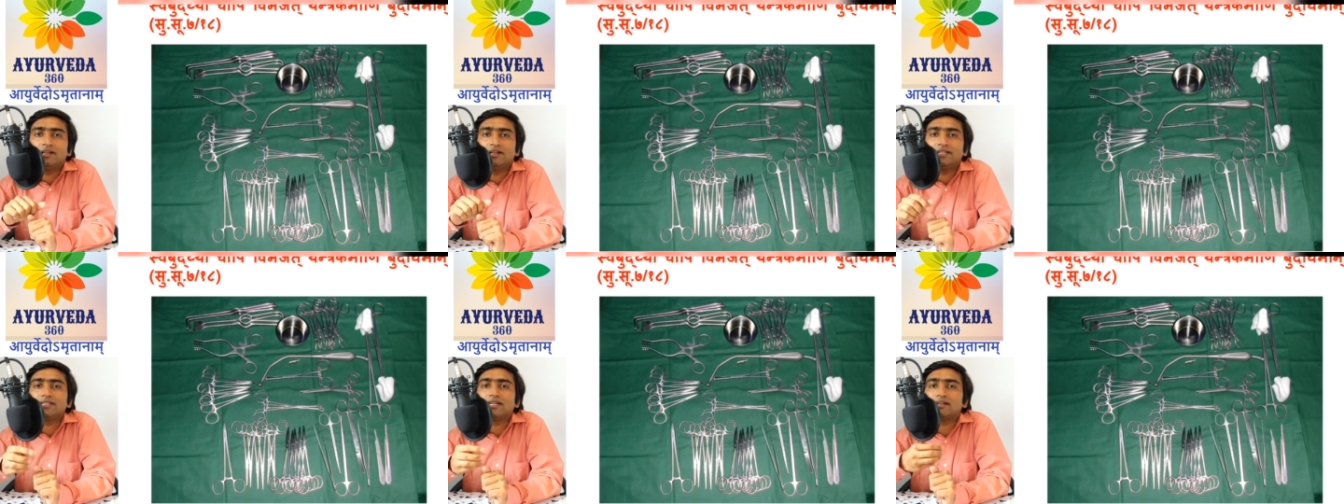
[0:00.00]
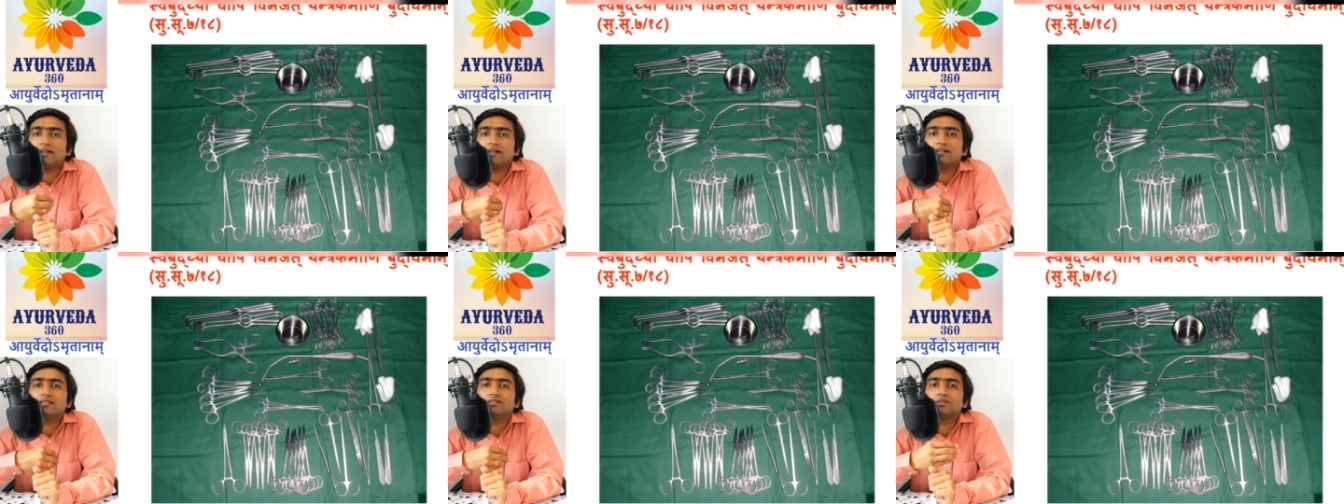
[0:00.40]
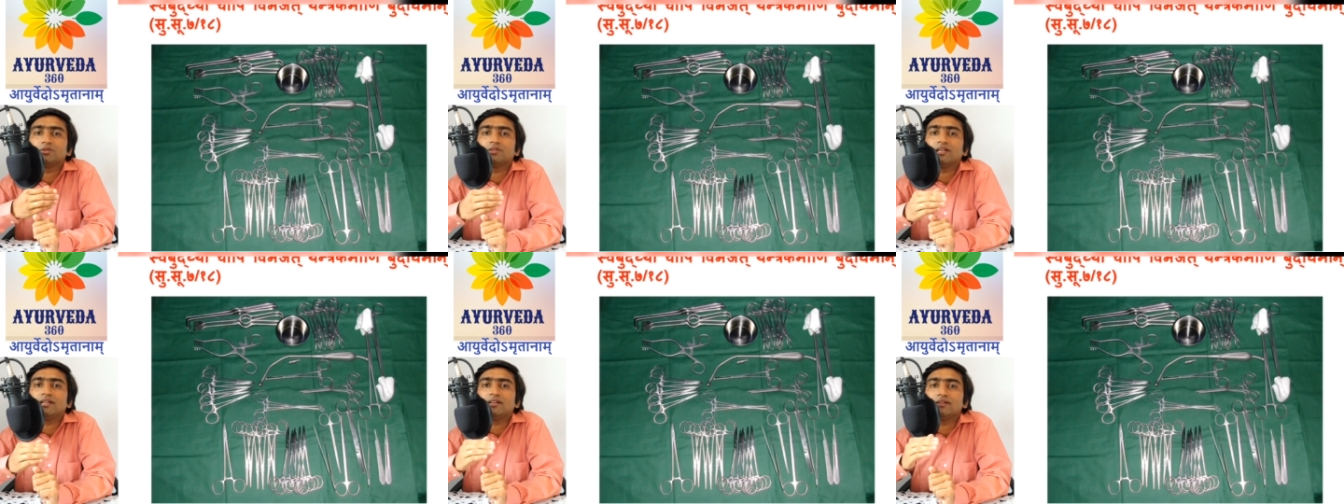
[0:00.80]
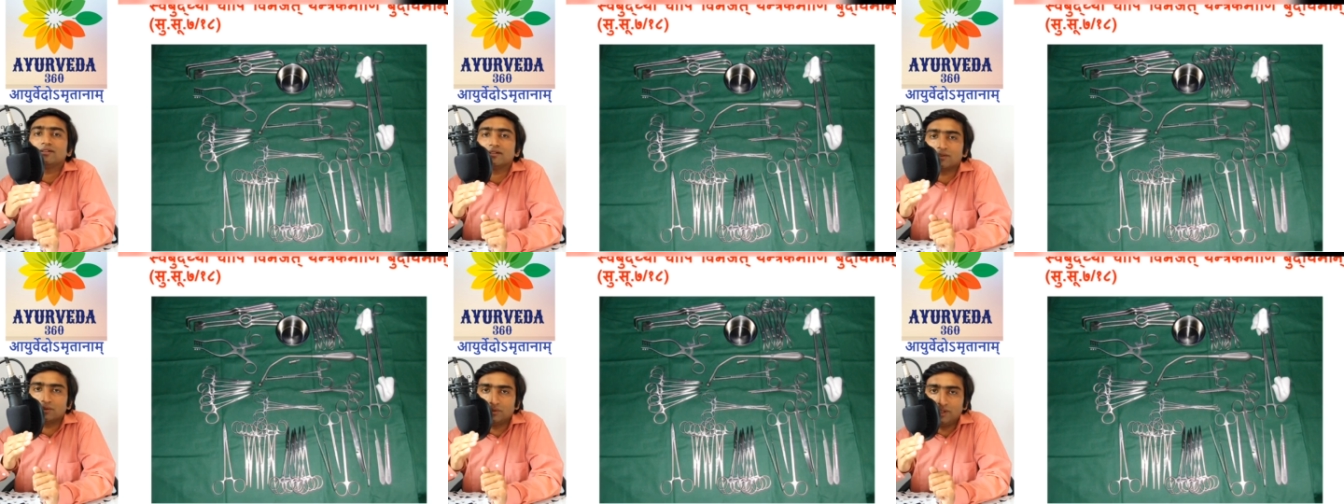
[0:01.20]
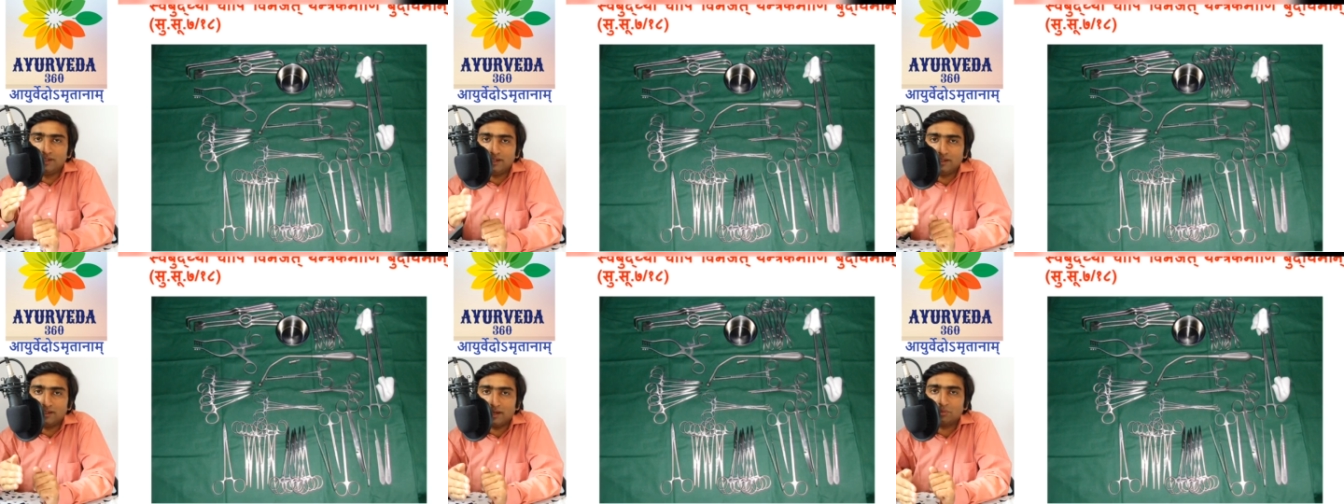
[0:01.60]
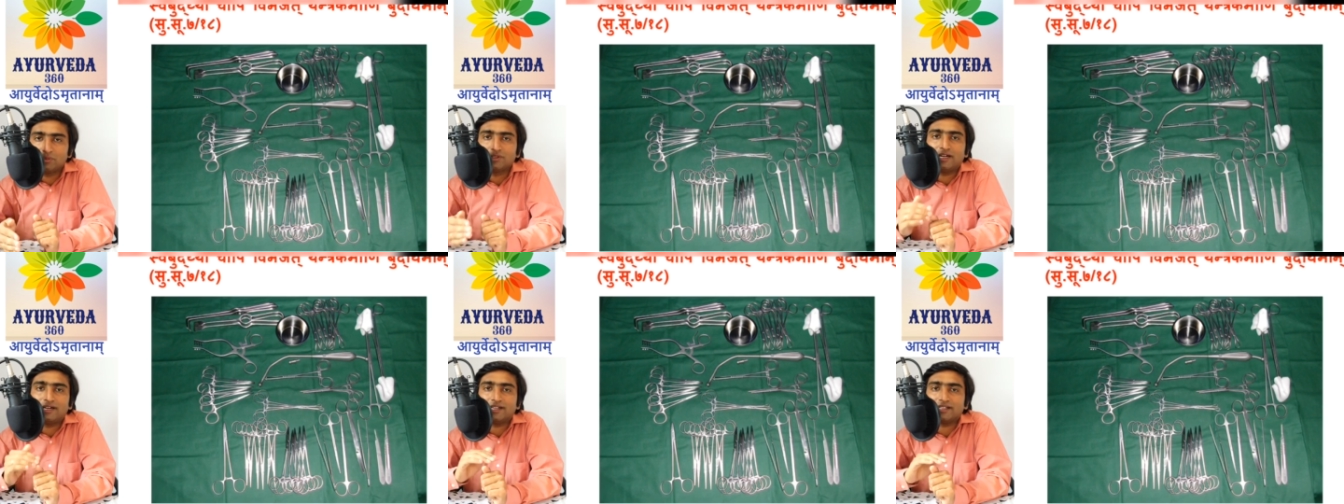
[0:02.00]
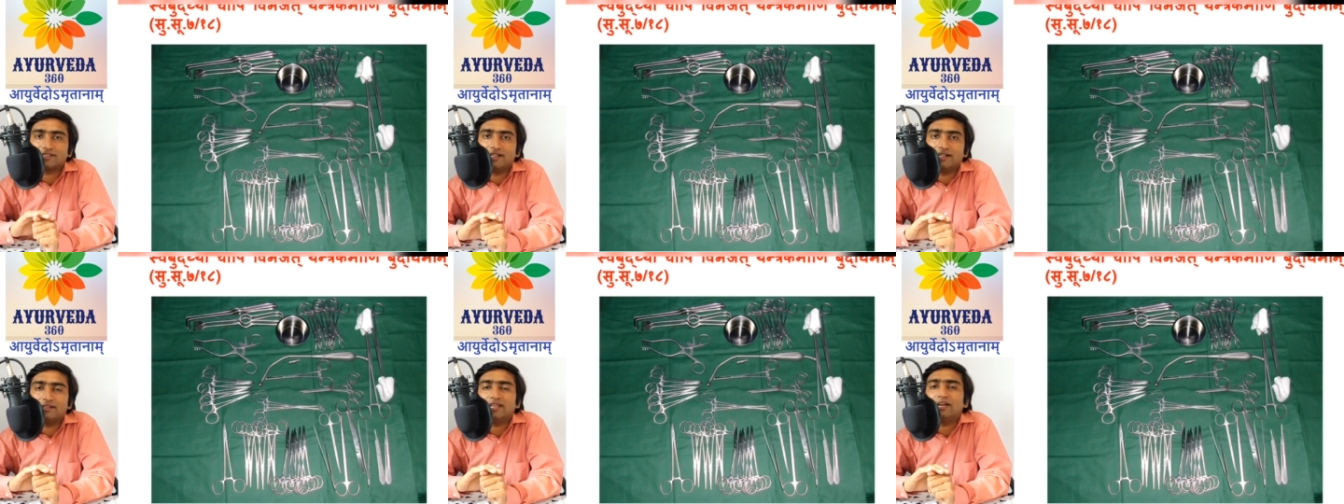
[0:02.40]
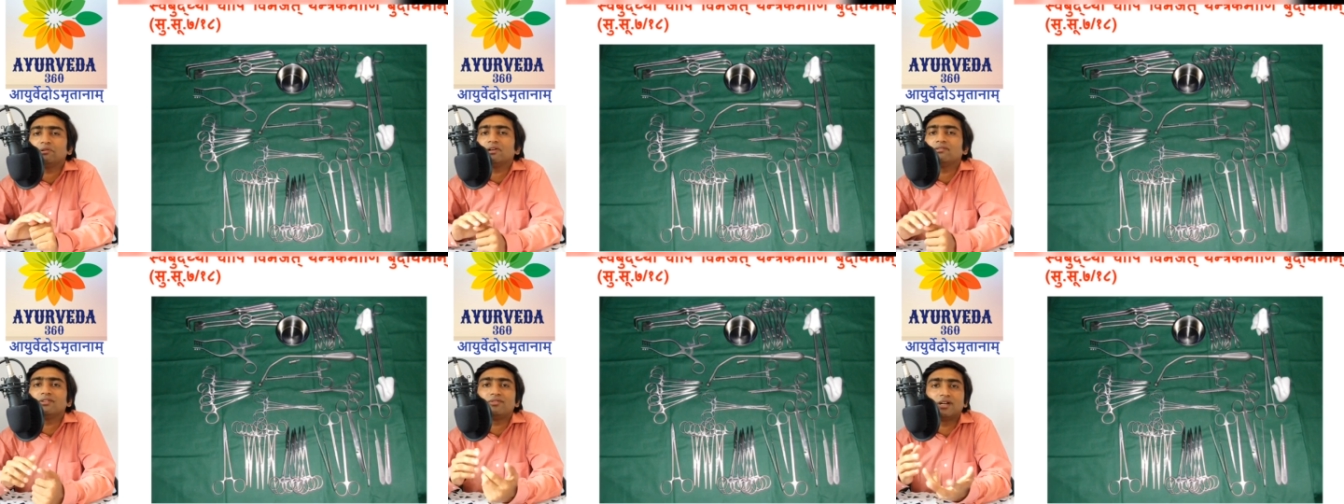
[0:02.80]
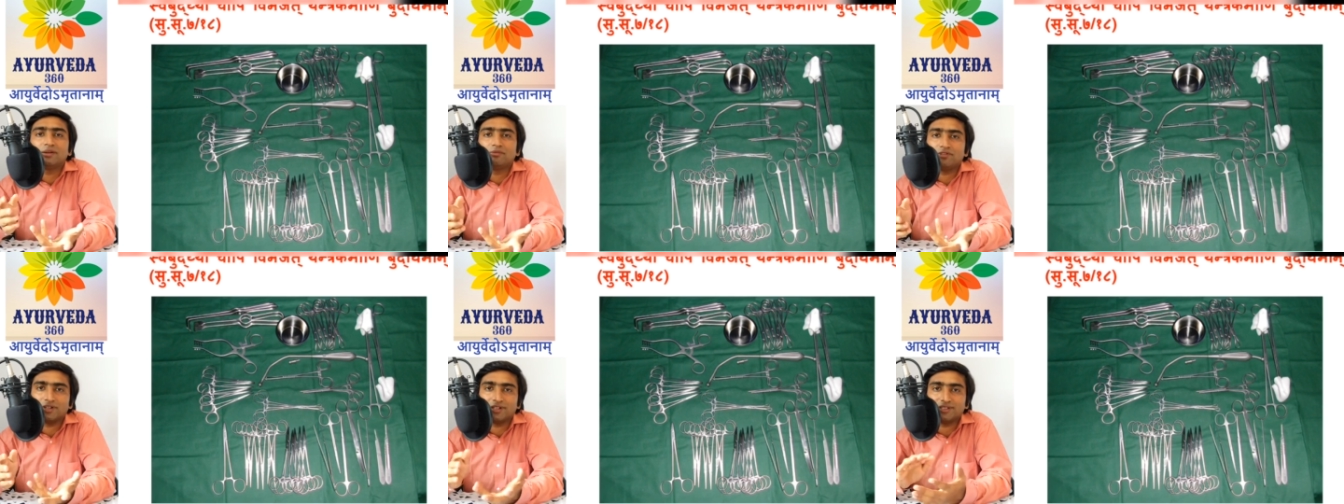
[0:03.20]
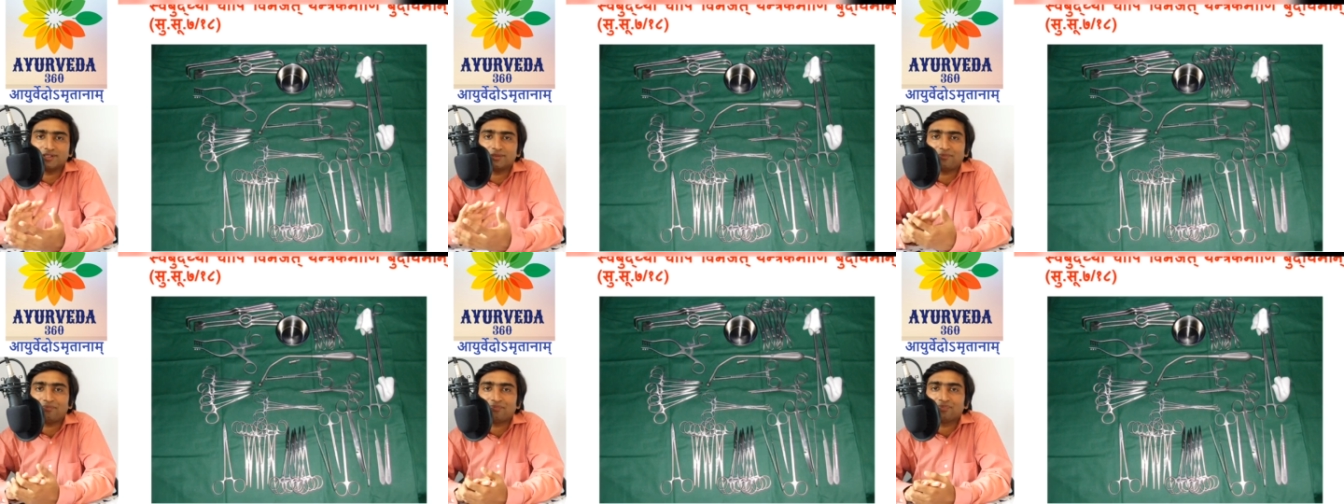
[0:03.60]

restricted us to think only up to that extent. They have given freedom for us.